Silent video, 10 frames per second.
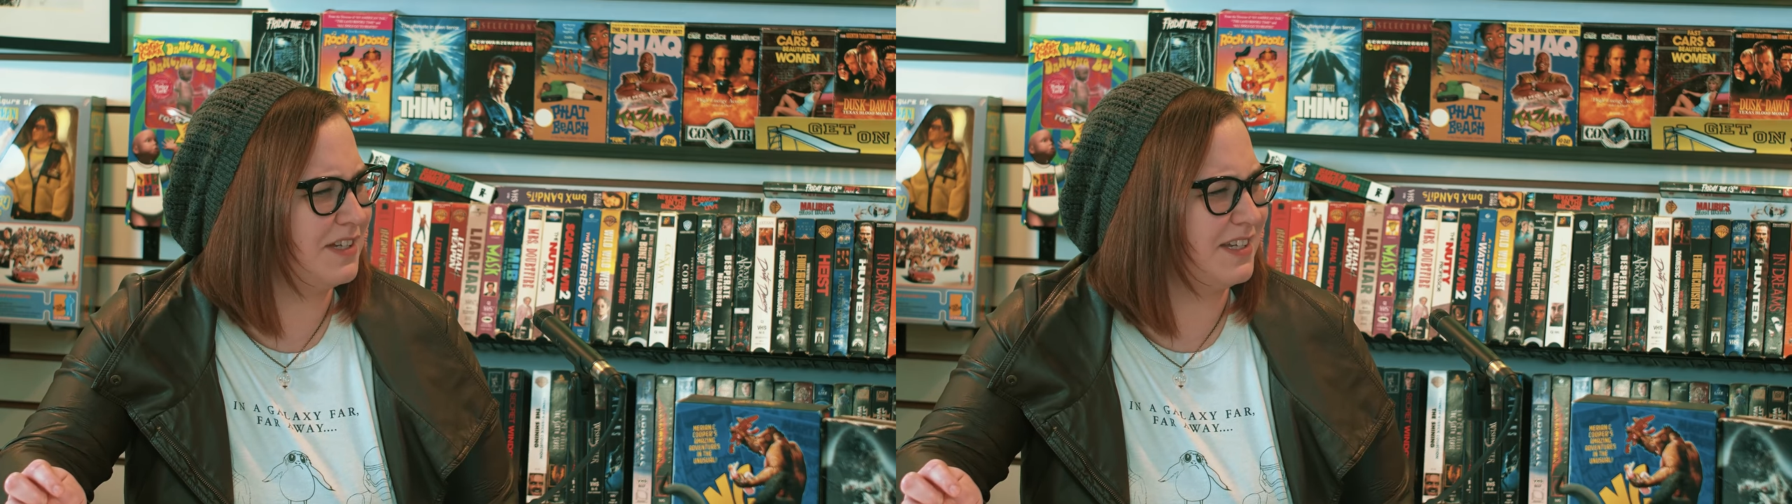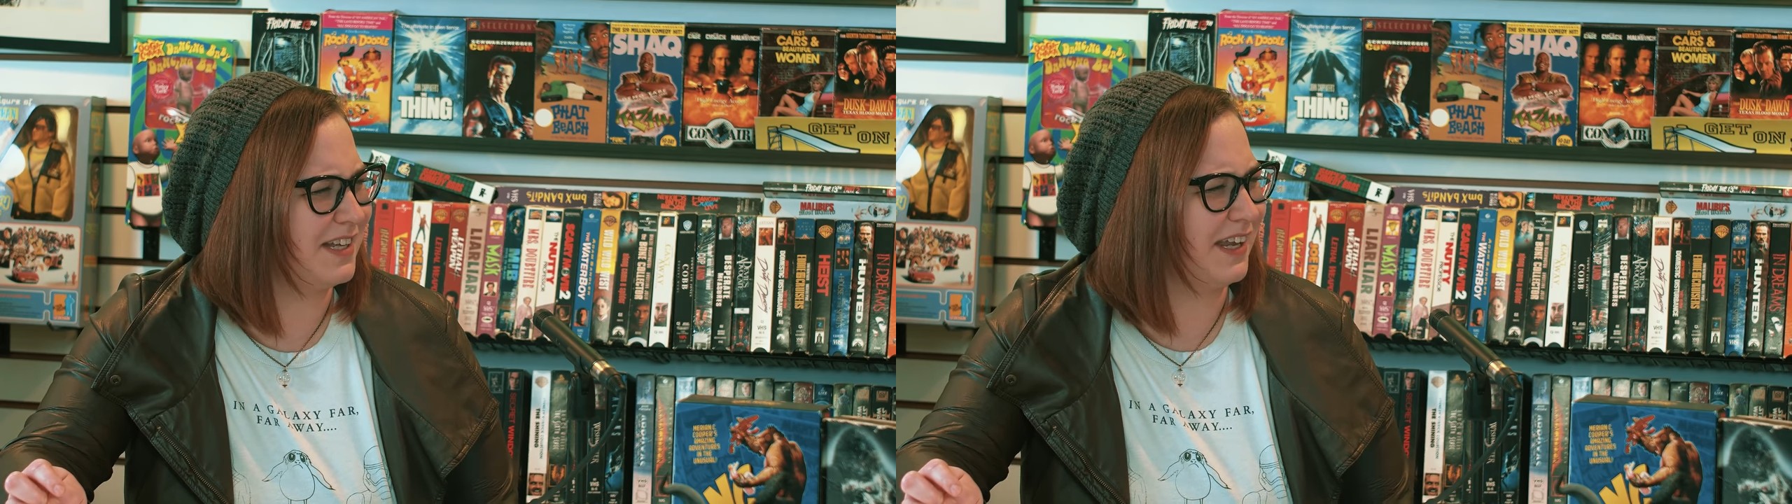
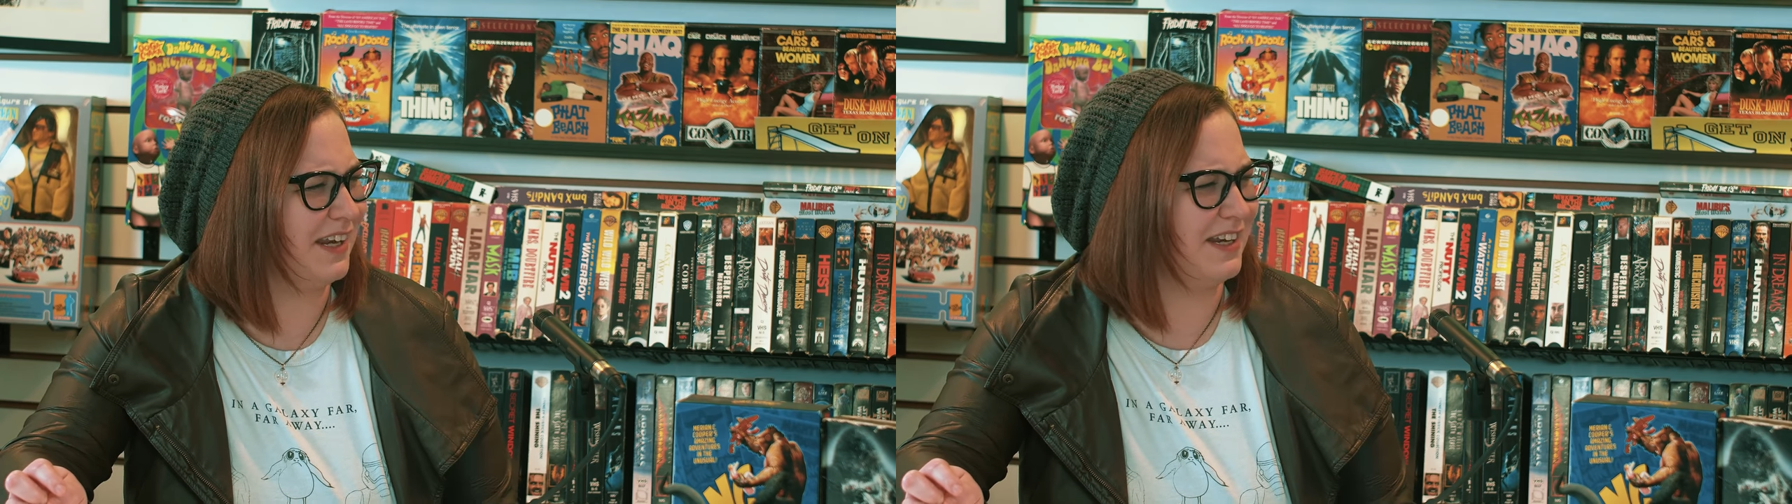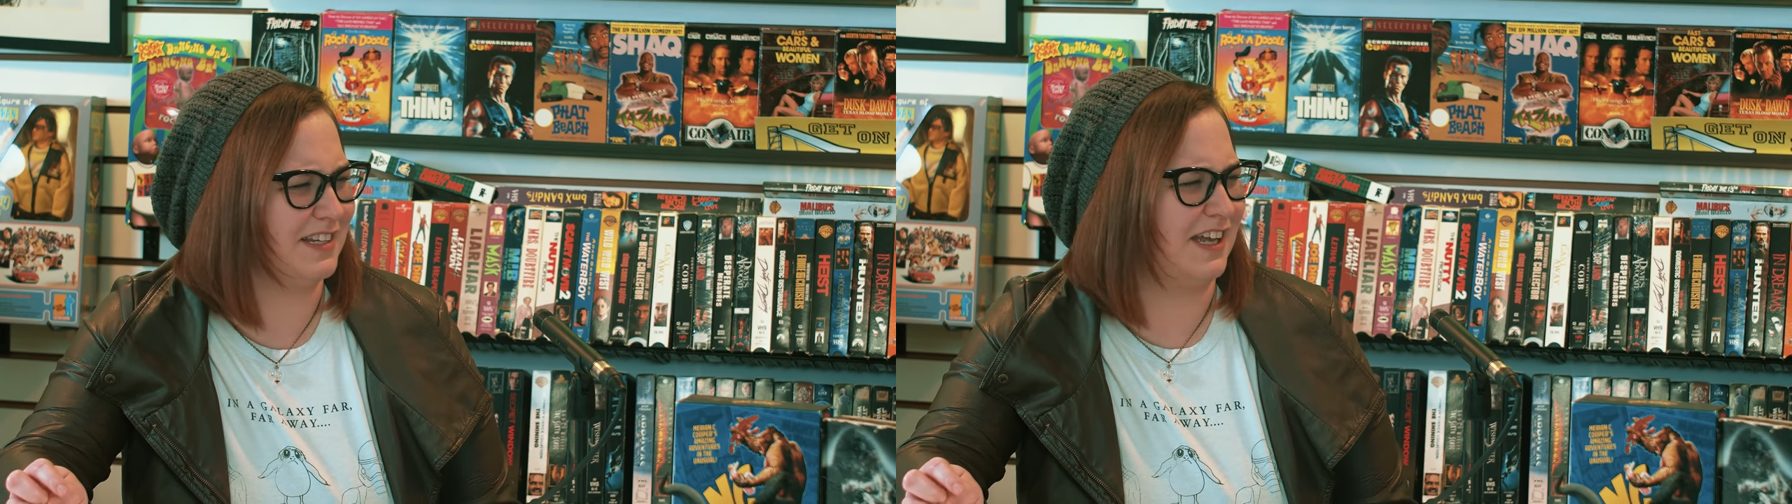He yeah,
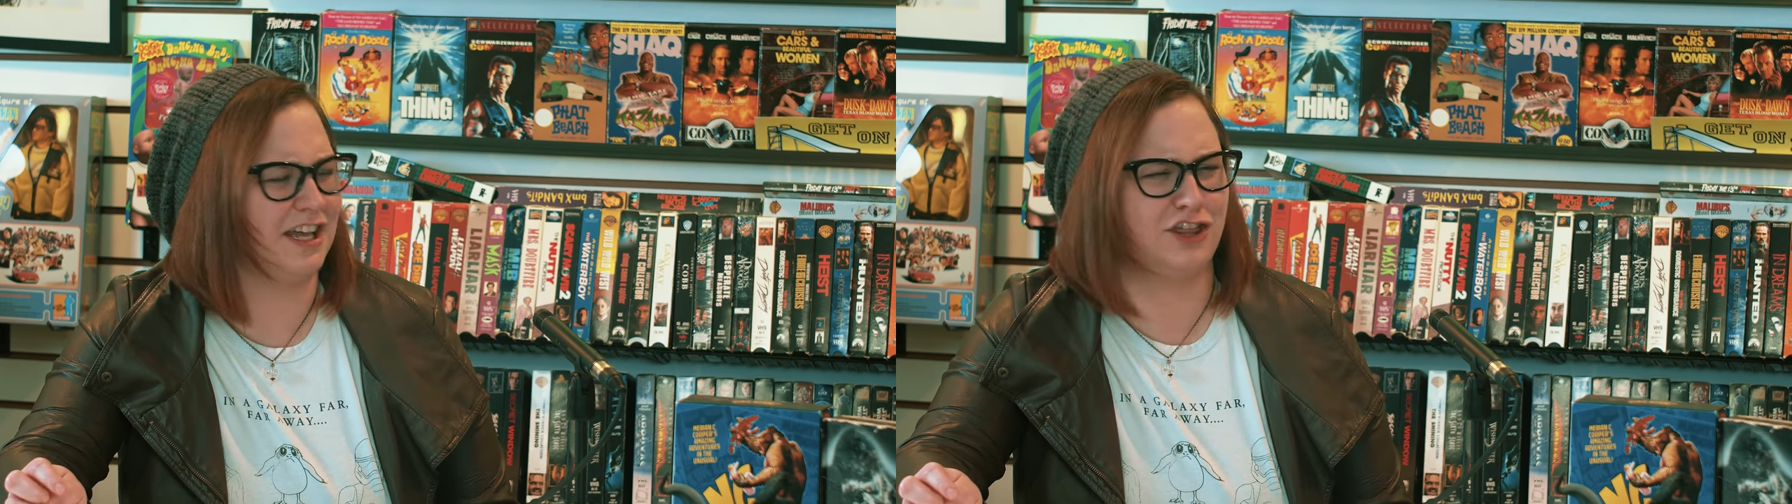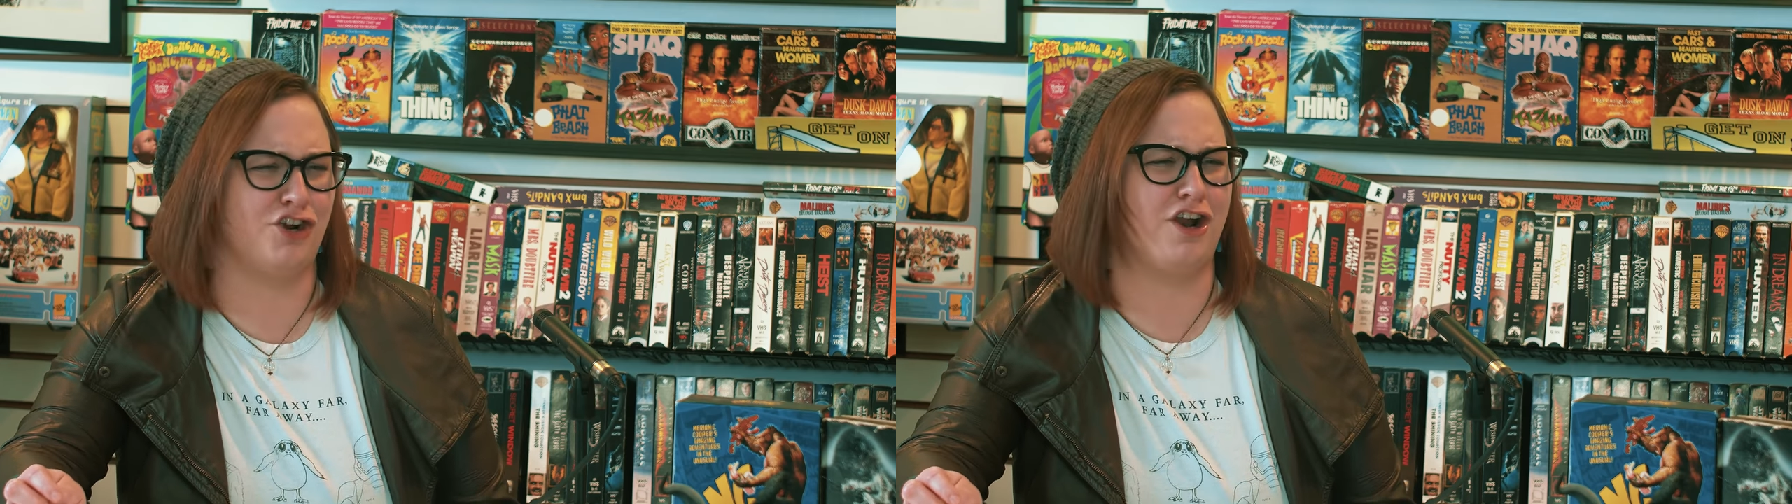said, like,
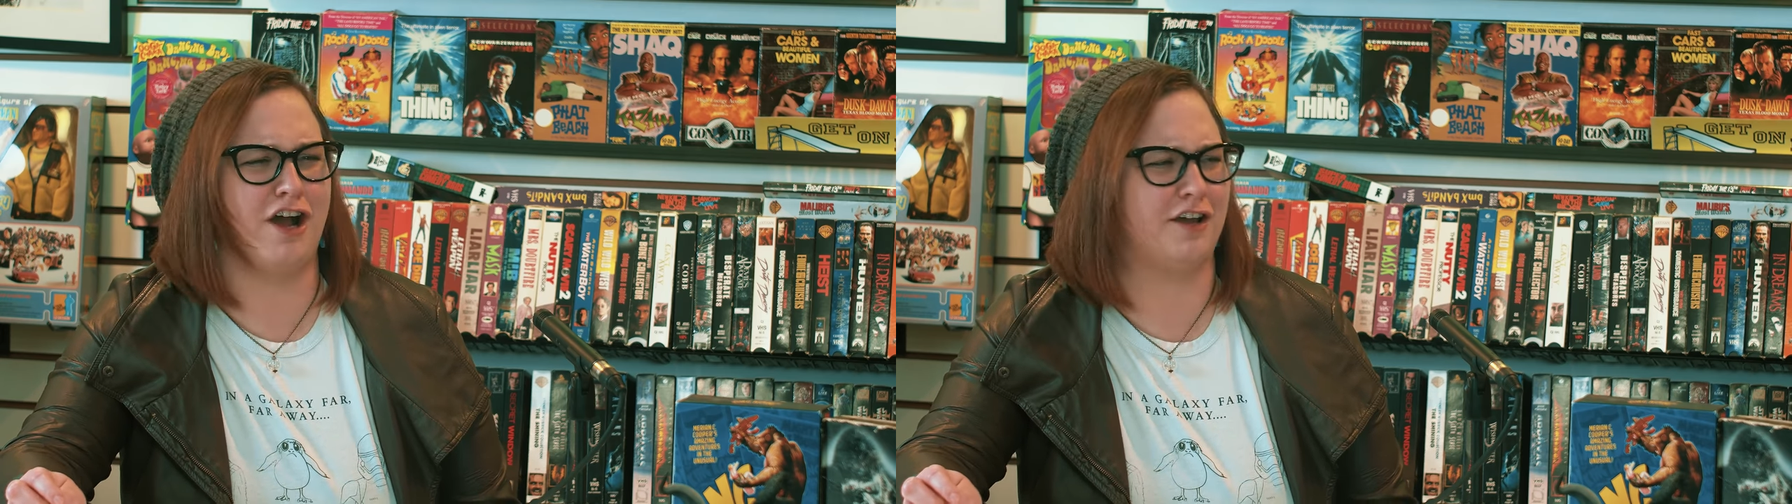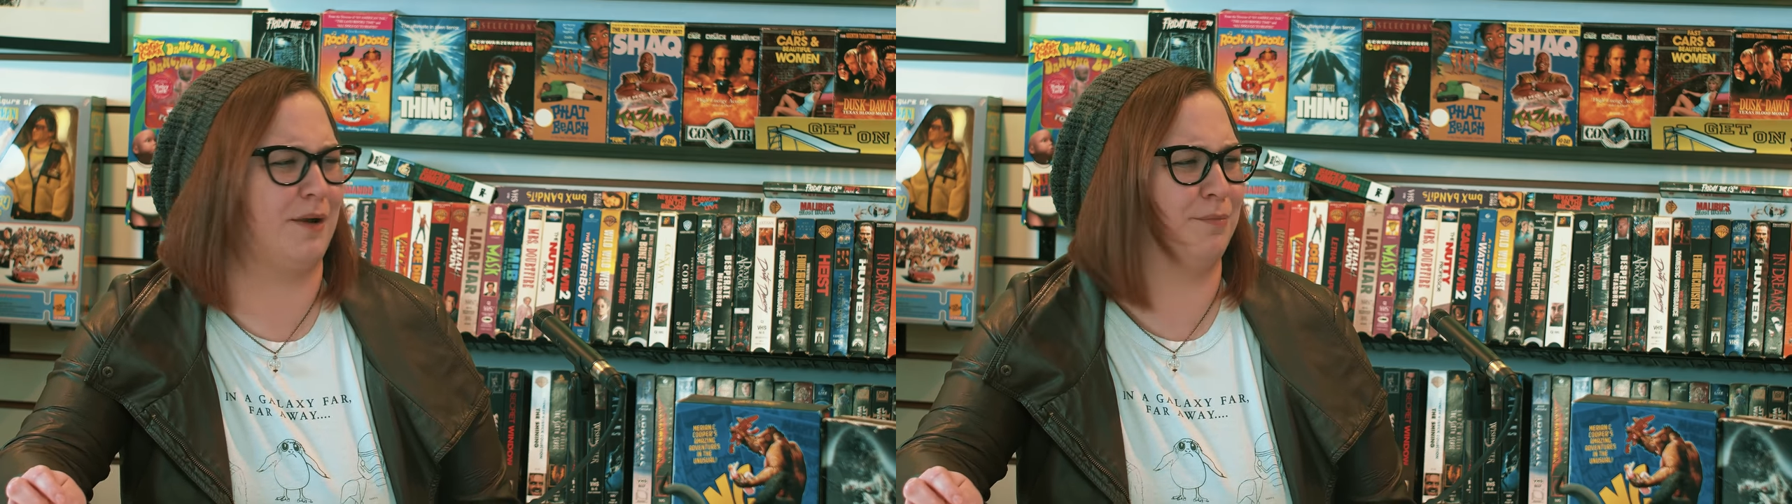well, "They're the,
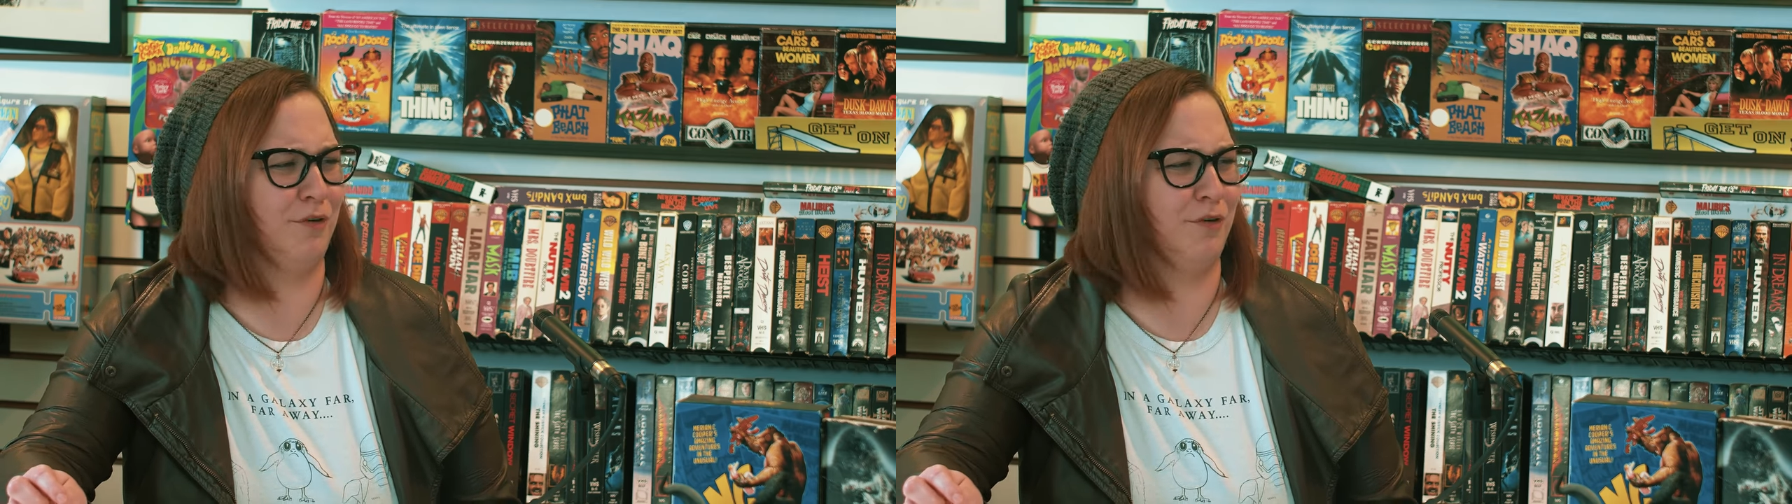not gonna